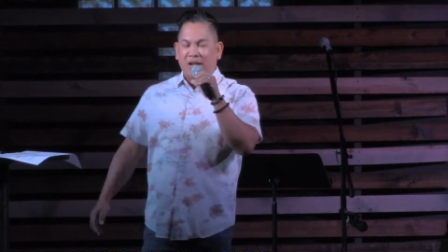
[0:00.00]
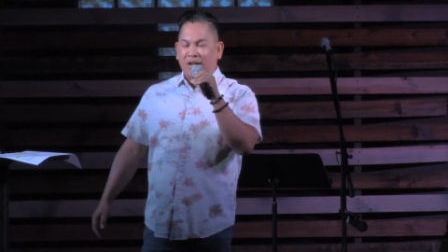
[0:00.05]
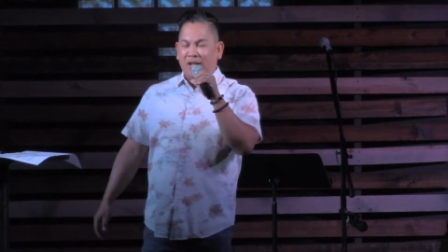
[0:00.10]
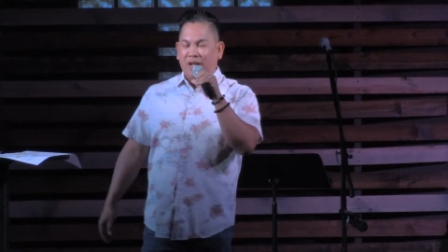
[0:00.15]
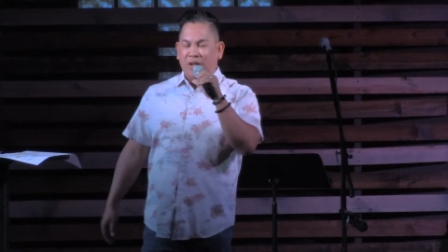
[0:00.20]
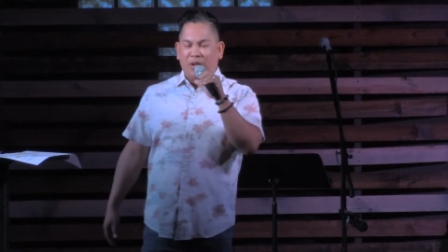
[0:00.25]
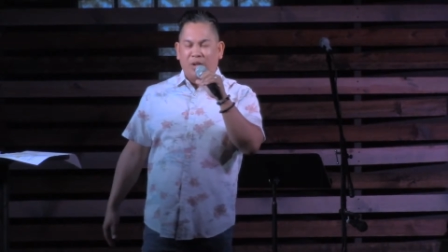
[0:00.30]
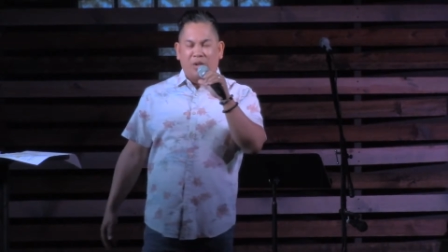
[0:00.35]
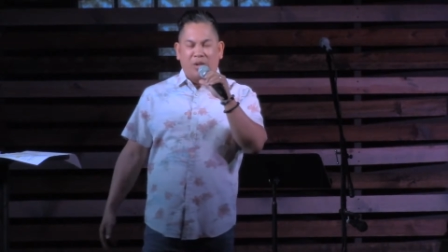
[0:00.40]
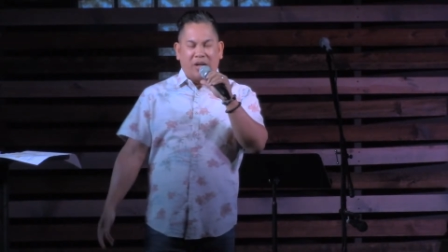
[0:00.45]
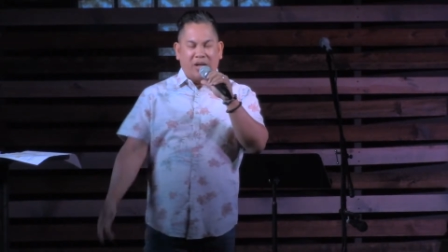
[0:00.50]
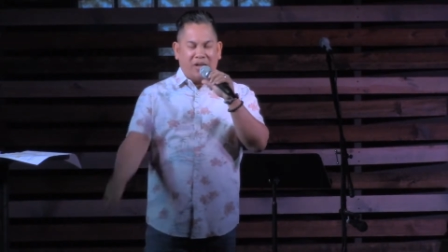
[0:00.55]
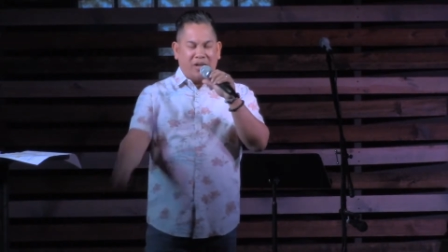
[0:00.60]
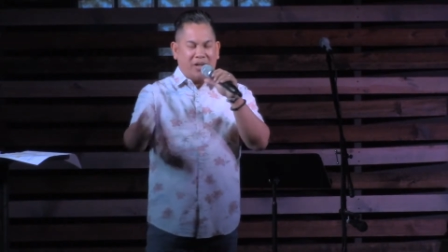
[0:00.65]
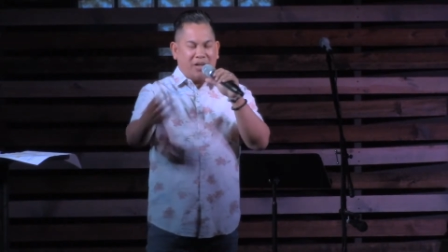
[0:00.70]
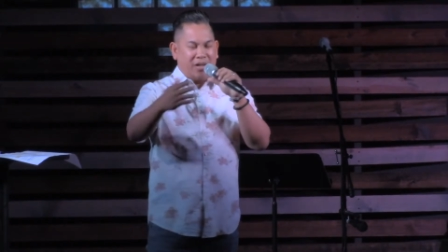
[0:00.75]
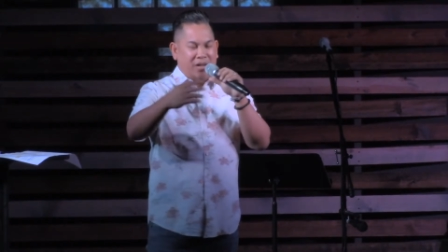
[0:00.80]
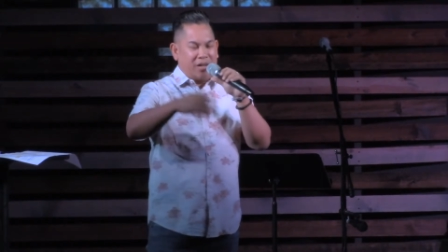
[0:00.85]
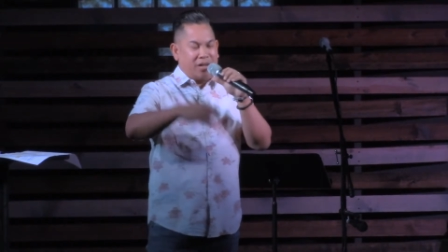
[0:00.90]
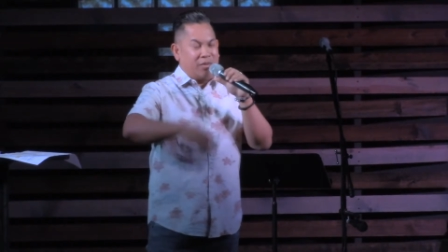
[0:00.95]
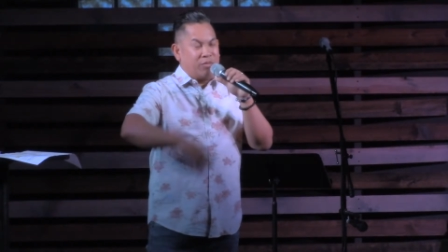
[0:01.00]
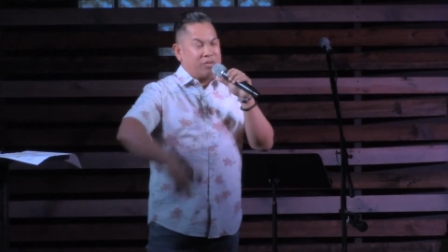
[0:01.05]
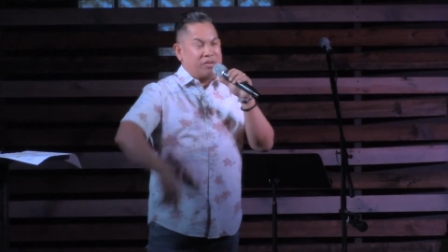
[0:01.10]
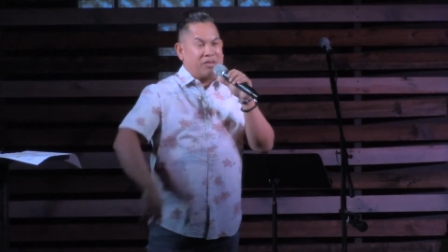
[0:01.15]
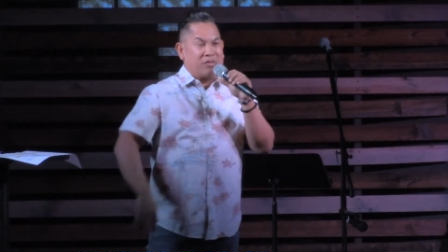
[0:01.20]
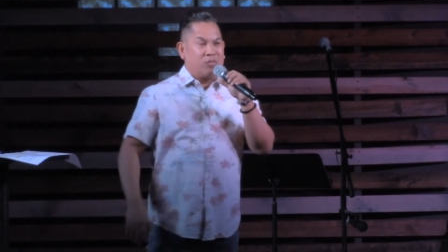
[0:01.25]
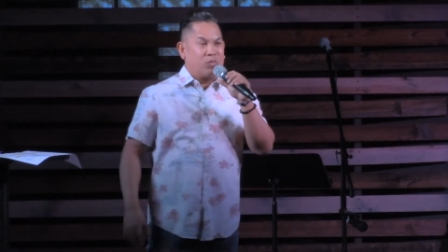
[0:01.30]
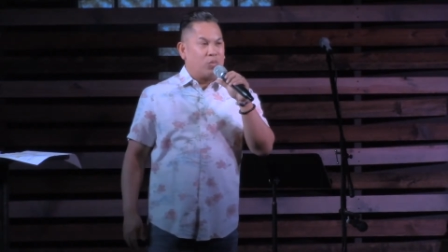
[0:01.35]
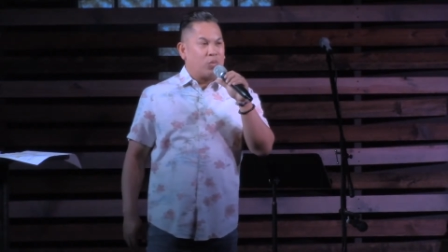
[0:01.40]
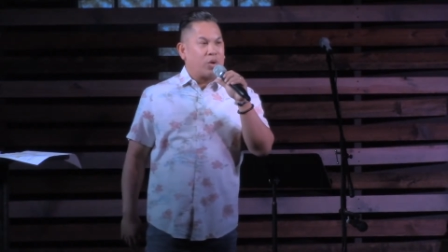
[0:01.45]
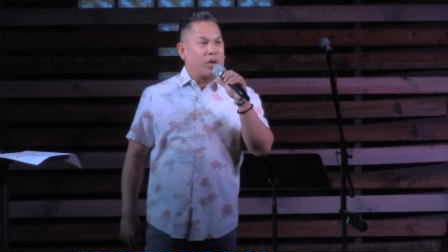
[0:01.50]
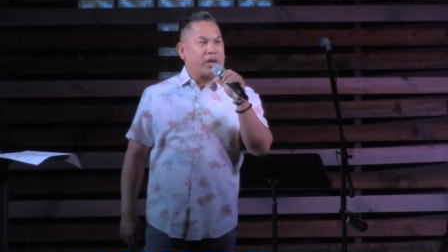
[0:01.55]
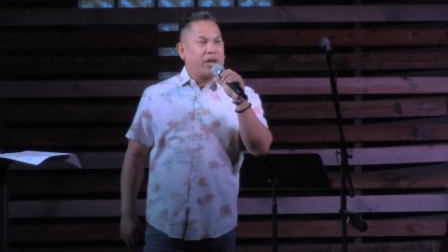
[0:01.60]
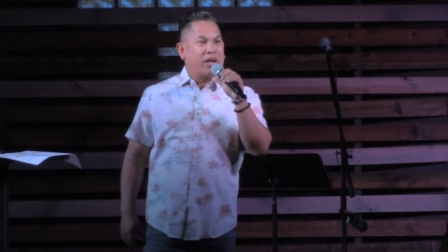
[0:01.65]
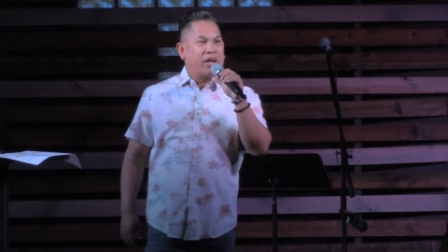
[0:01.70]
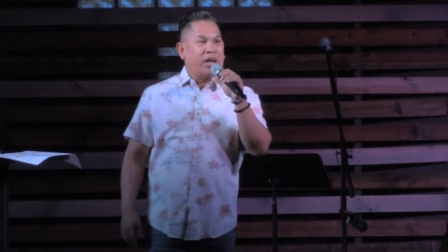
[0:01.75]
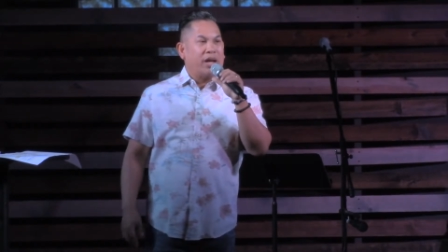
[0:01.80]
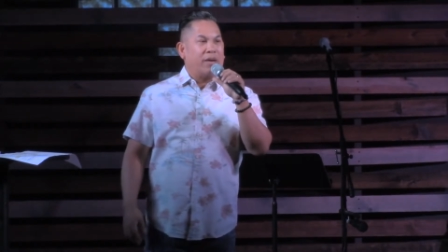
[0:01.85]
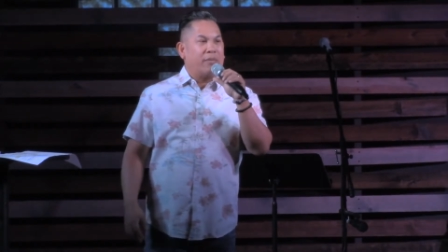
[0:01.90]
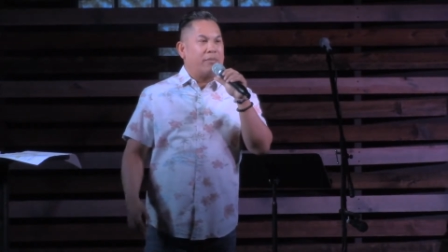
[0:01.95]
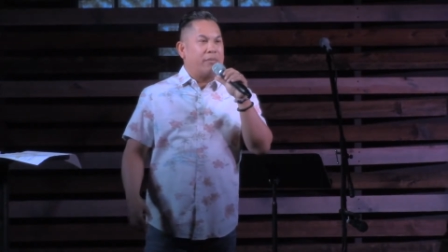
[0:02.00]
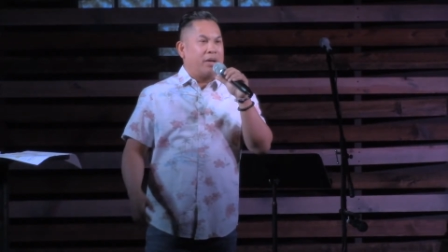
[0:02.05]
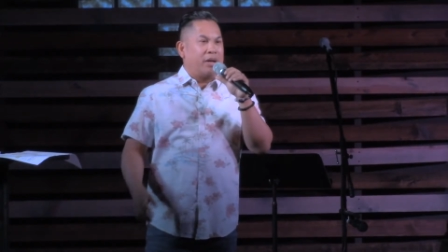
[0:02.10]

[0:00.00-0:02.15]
You know, I, I, I, was working at